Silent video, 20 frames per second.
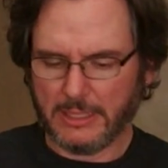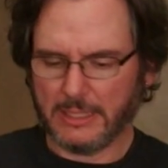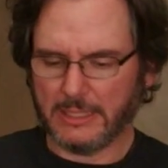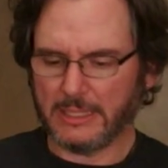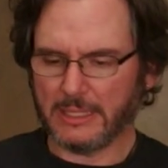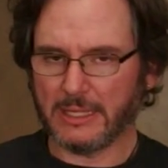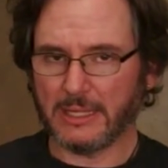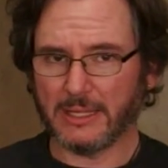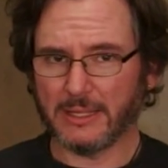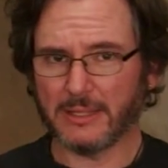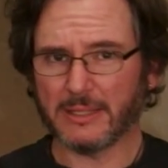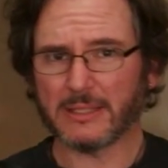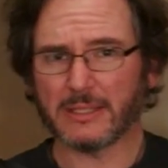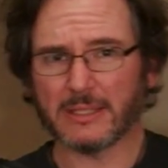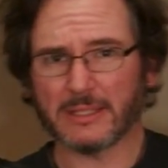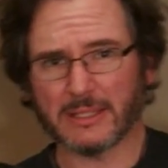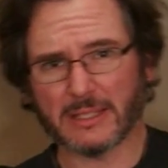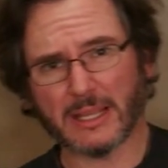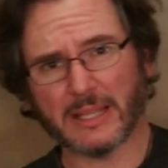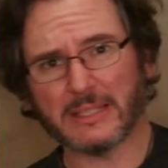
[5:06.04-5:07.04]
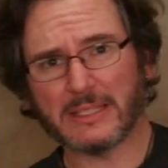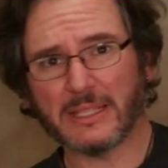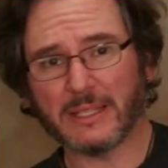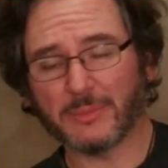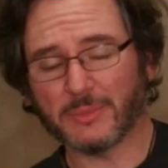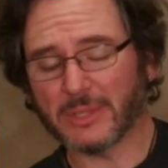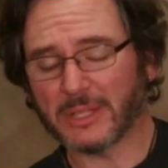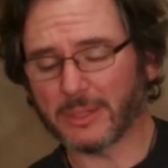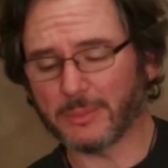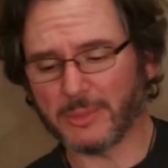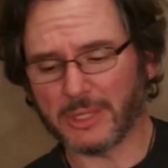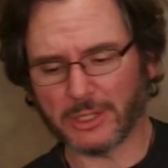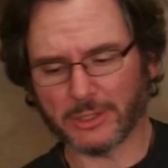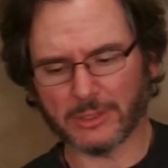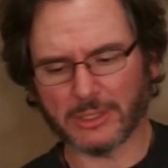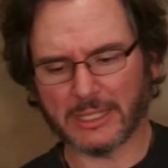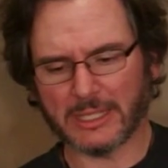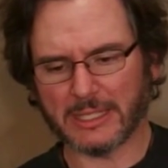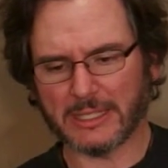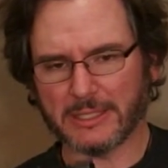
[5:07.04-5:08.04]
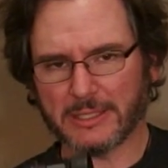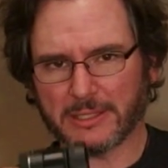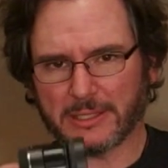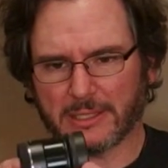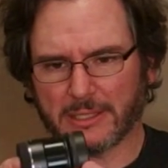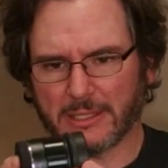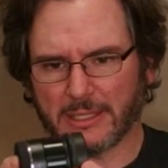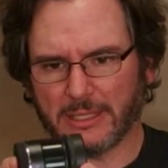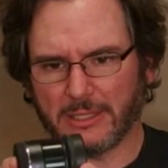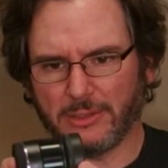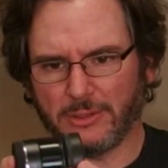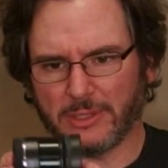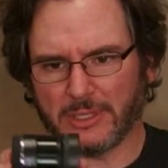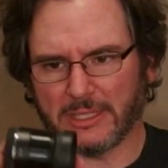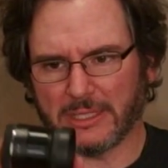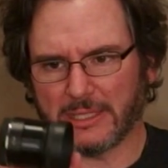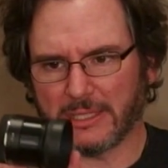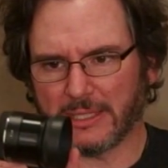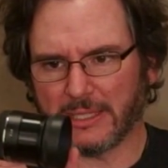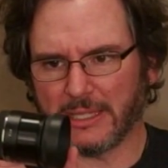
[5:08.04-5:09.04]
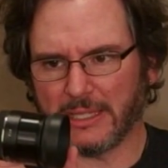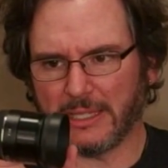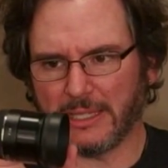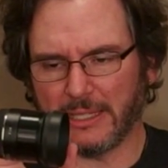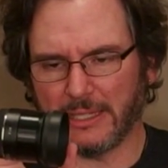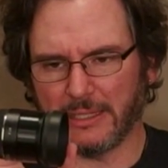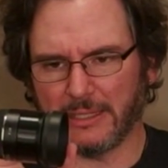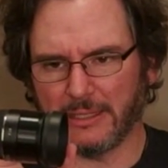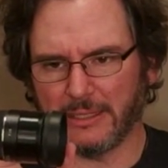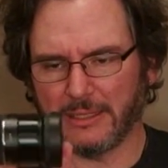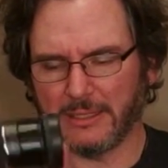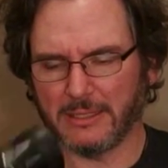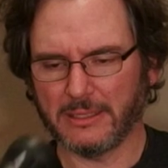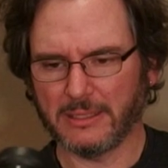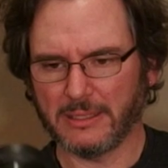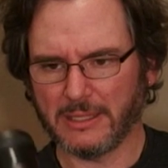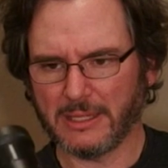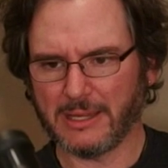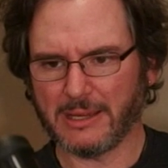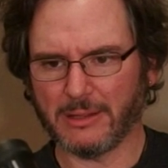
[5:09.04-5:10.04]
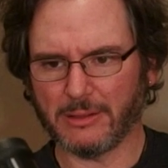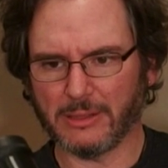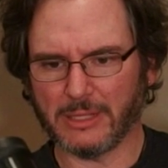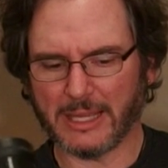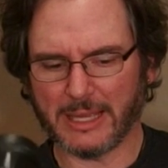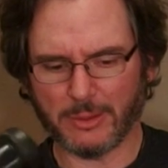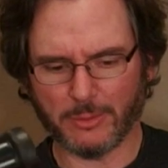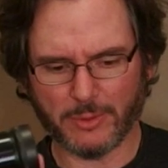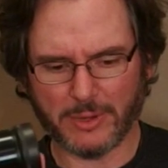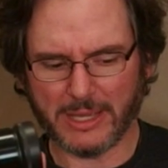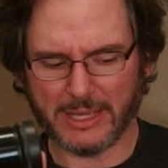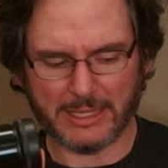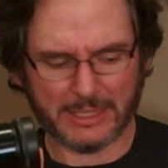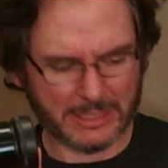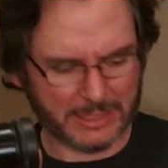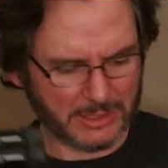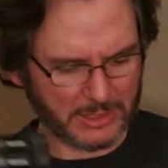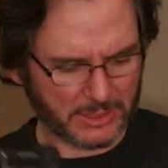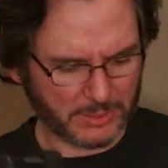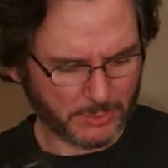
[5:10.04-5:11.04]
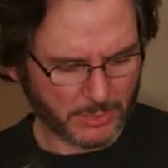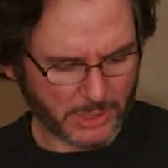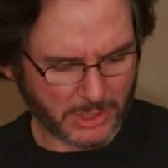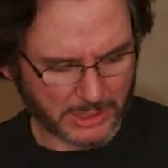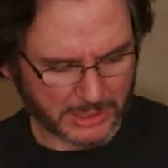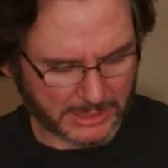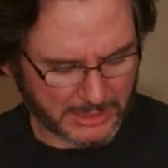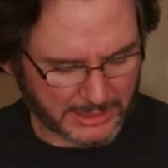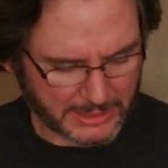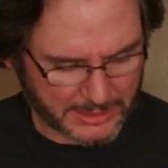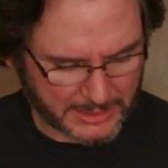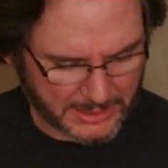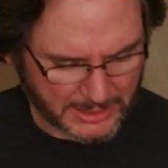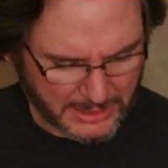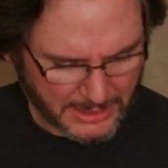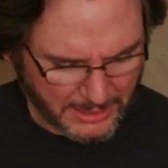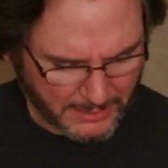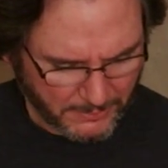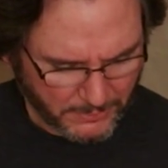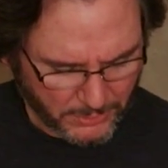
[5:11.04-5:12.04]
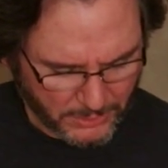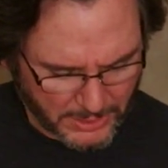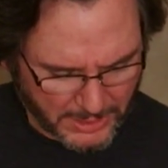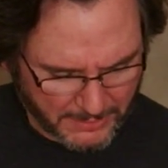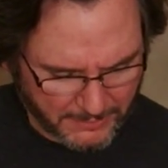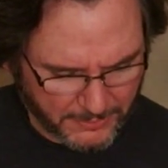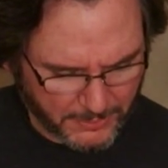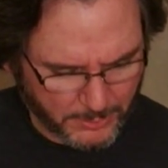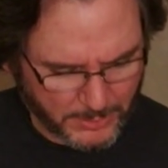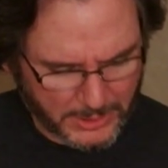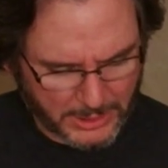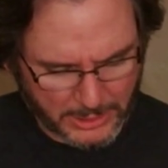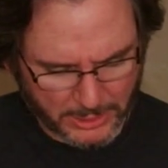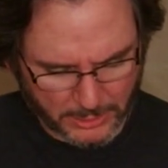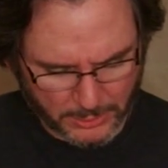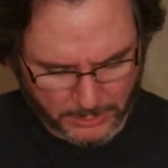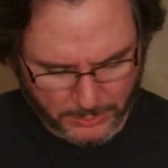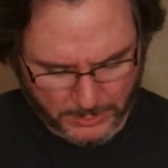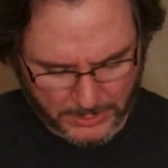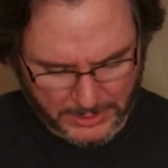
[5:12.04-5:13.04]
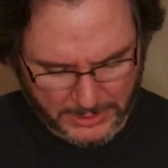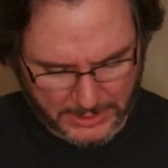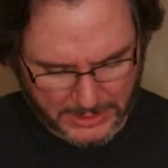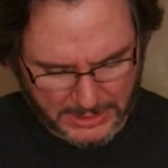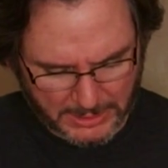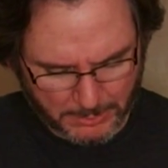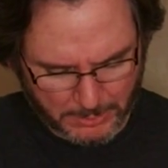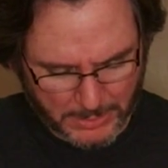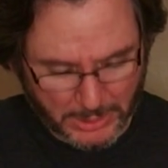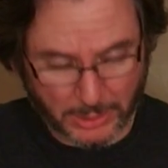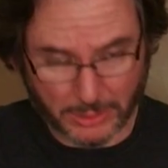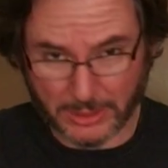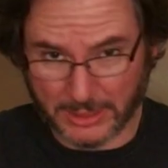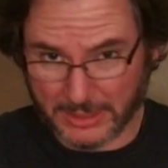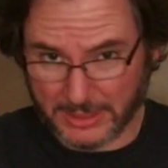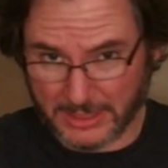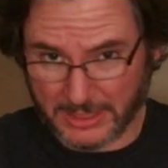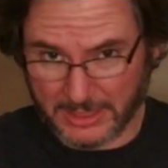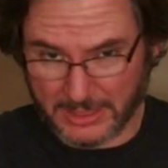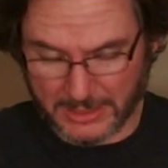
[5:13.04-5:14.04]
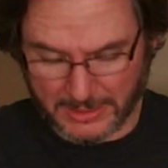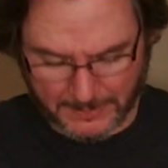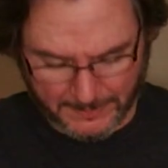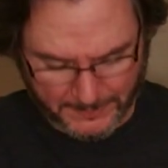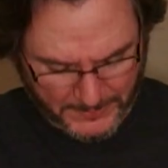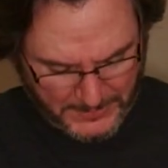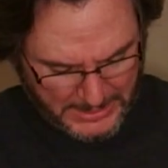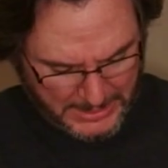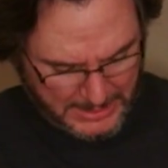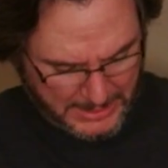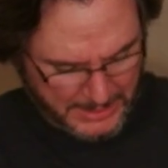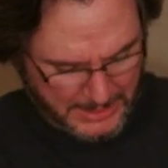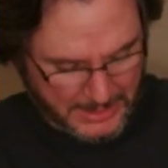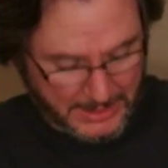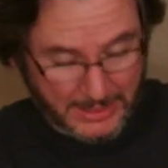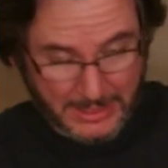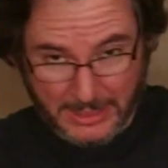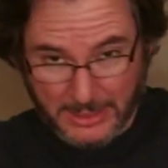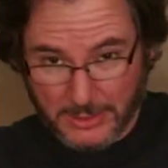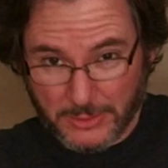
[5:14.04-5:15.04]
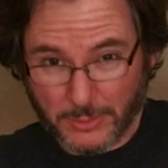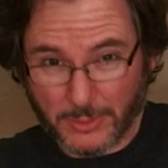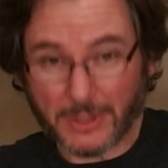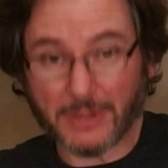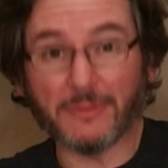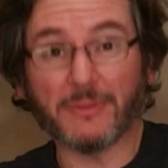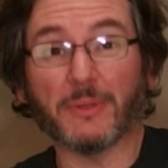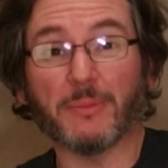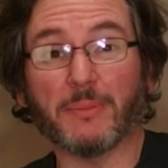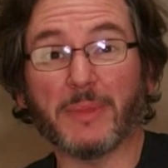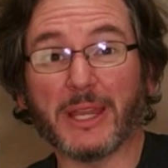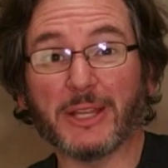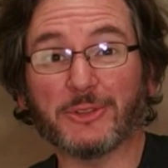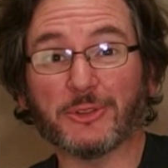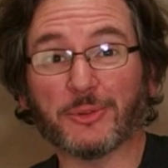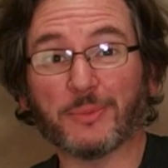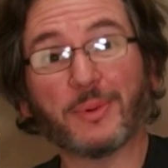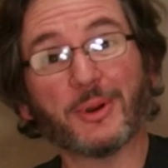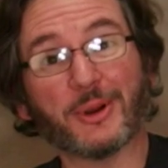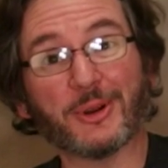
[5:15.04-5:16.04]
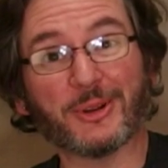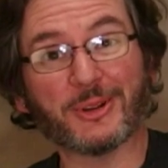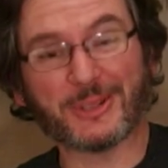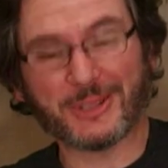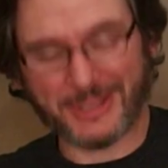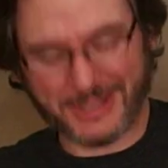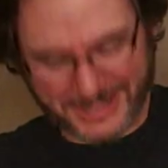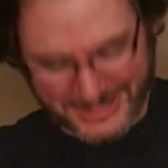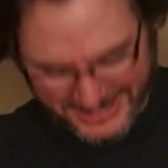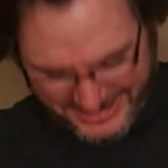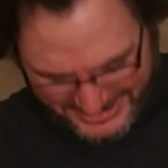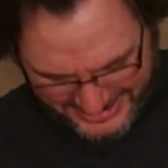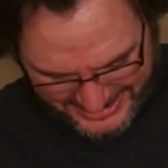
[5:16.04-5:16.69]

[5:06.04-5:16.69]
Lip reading: And again, this is a 19mm lens, and you can see how lightweight and small it is. If you're not familiar with the mirrorless system, that is one of the major perks.